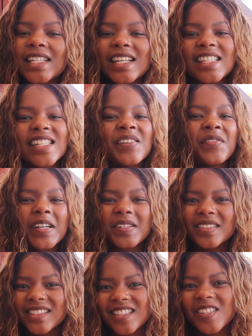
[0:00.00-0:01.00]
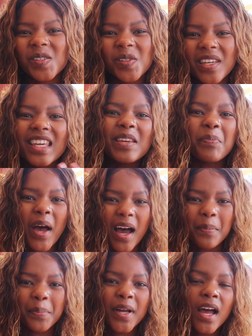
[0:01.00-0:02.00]
it's difficult to keep
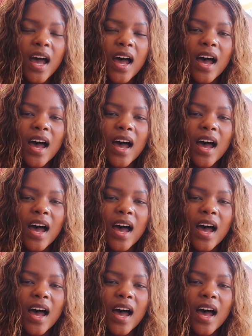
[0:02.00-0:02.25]
up.